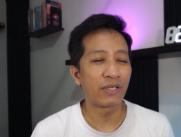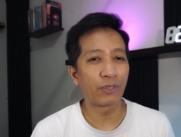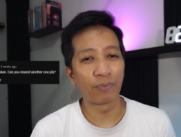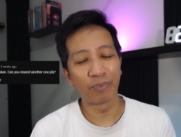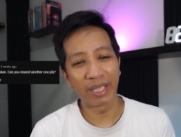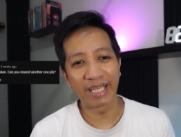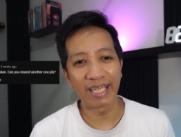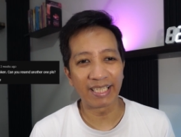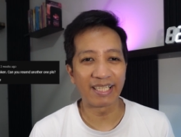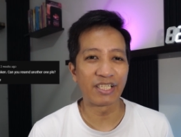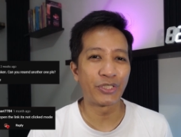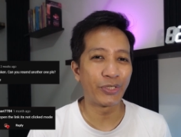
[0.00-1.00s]

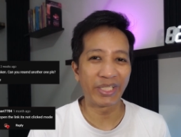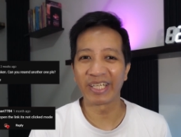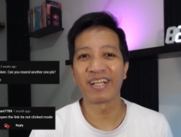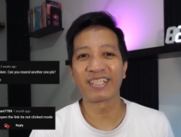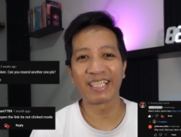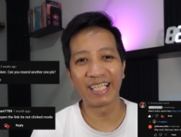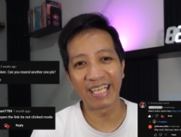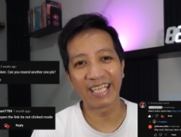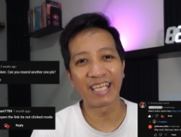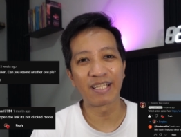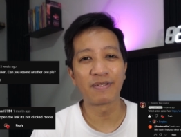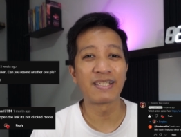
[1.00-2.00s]
complaining that you cannot
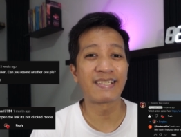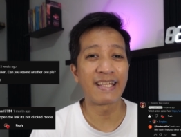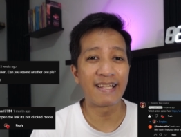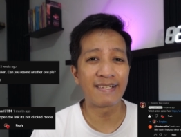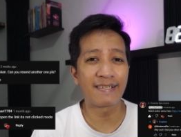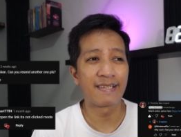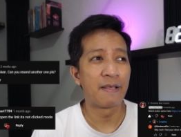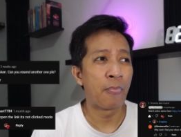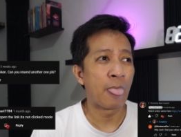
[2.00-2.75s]
click it since